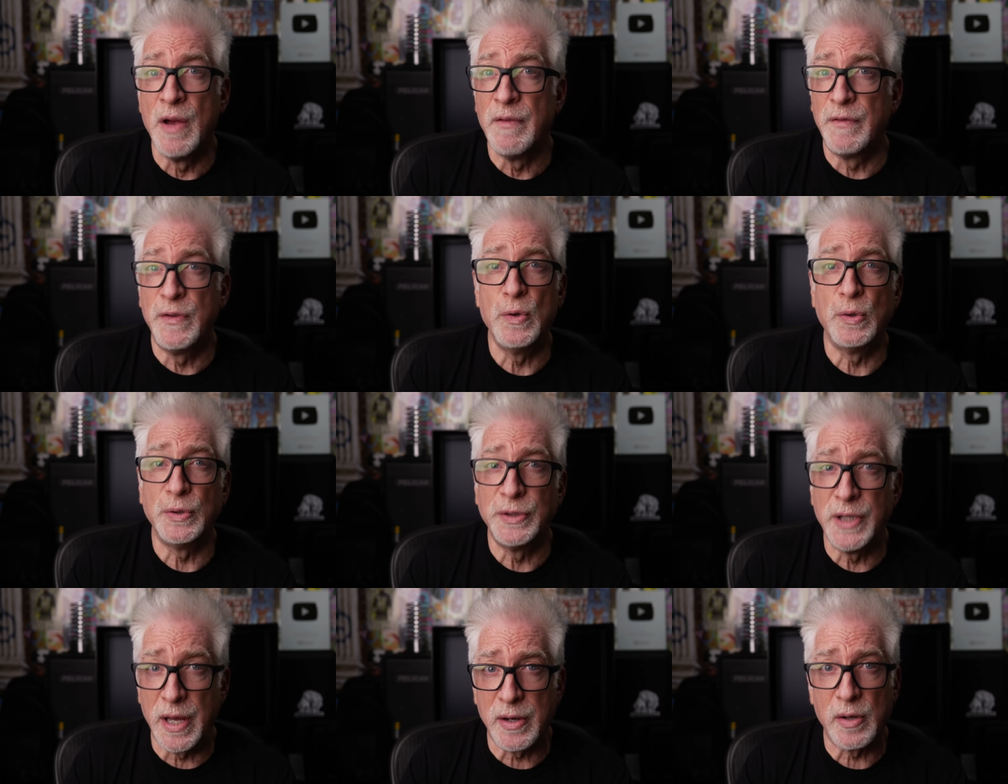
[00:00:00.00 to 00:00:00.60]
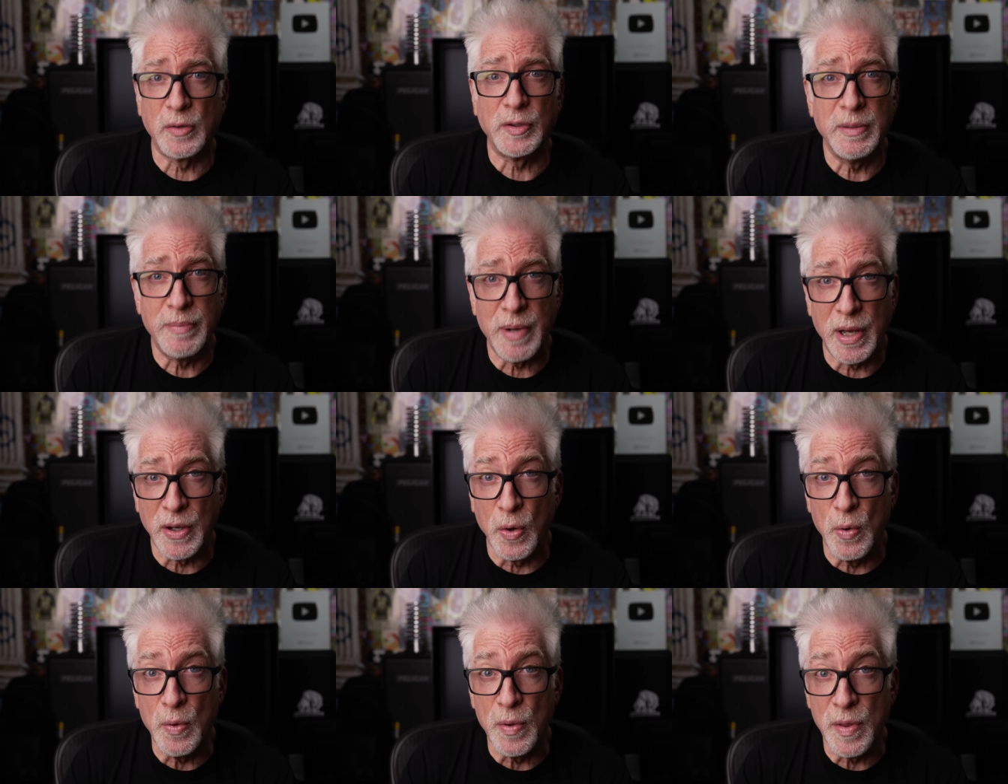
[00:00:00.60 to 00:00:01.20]
fueled not only
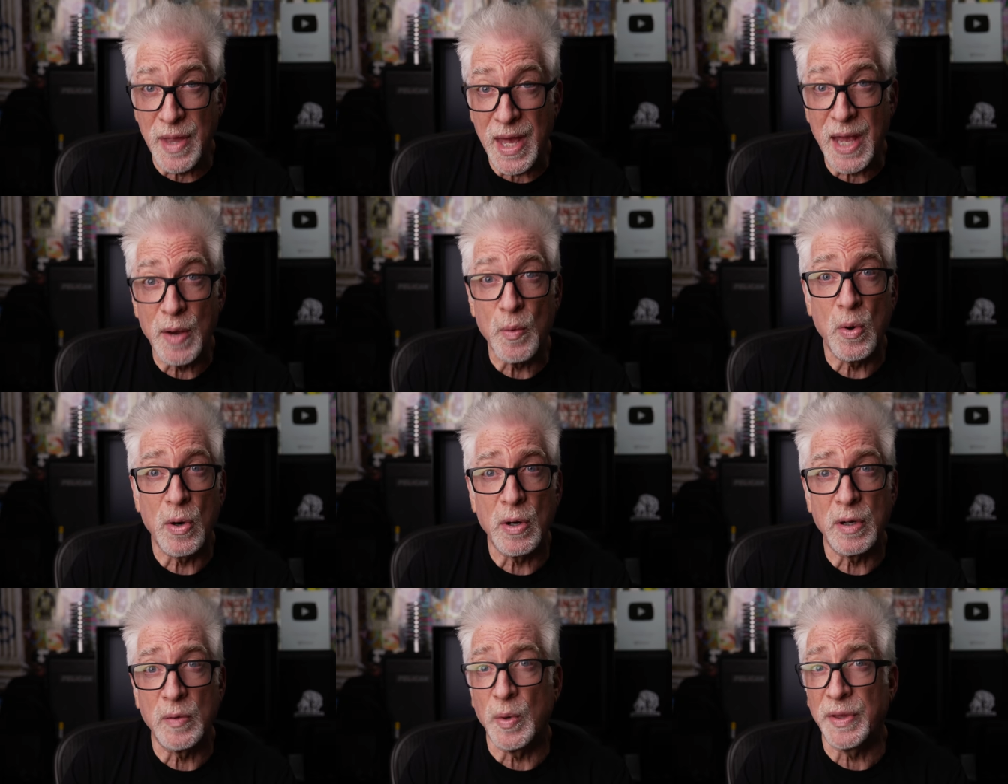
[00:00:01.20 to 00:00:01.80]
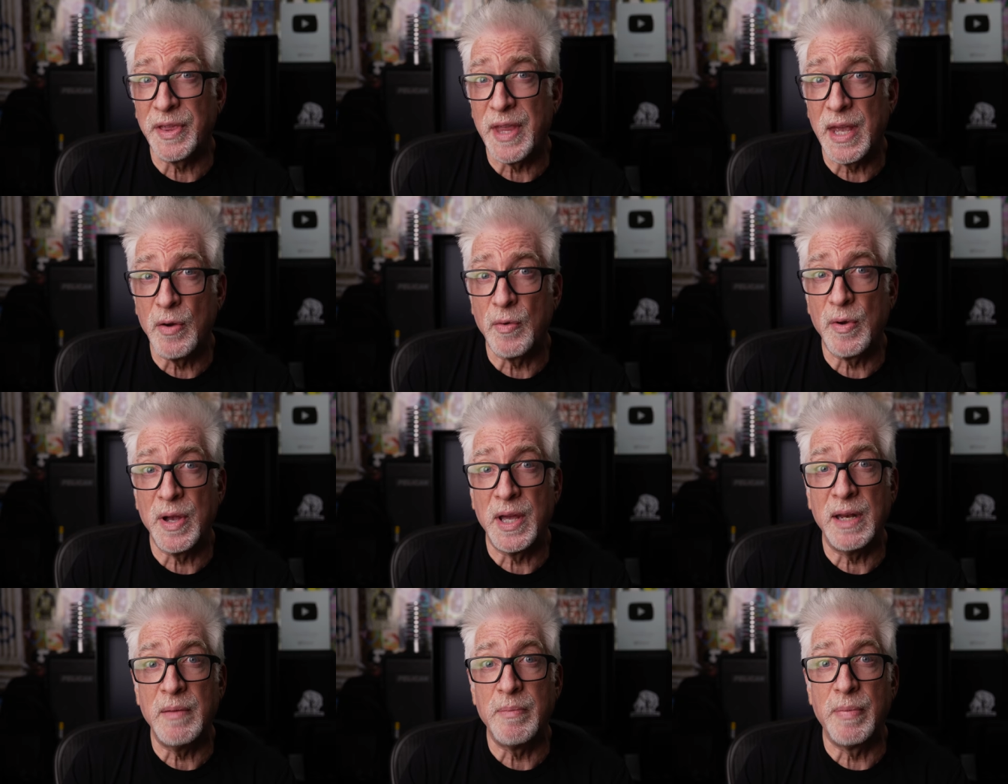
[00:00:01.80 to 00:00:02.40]
by who they were and what they
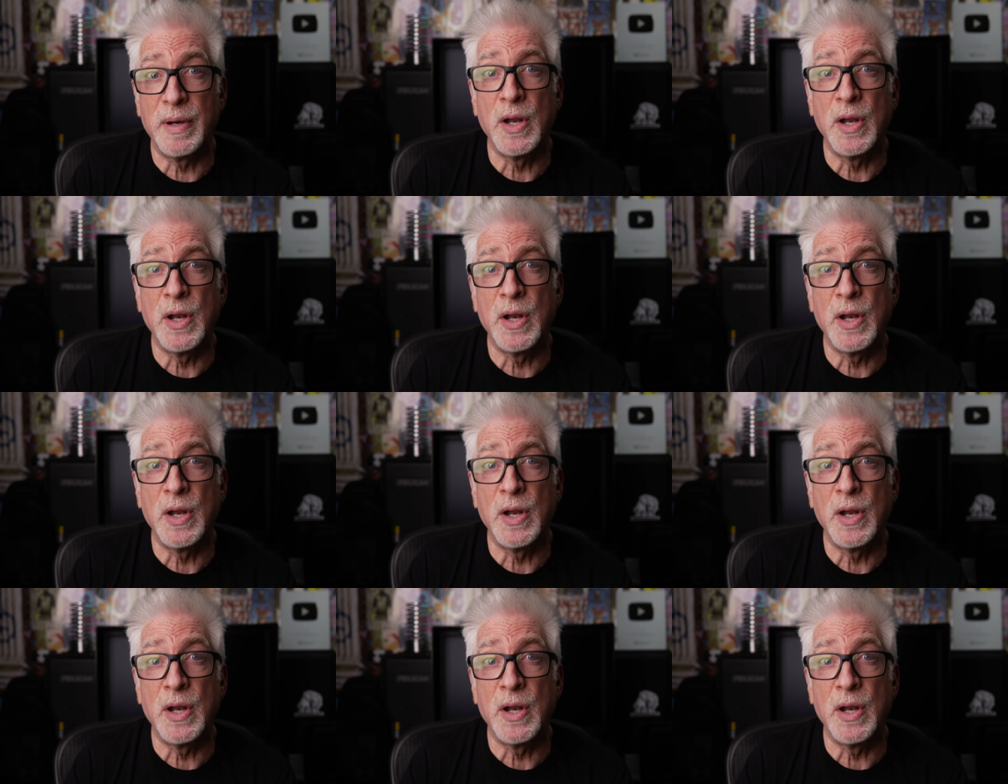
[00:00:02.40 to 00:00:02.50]
created,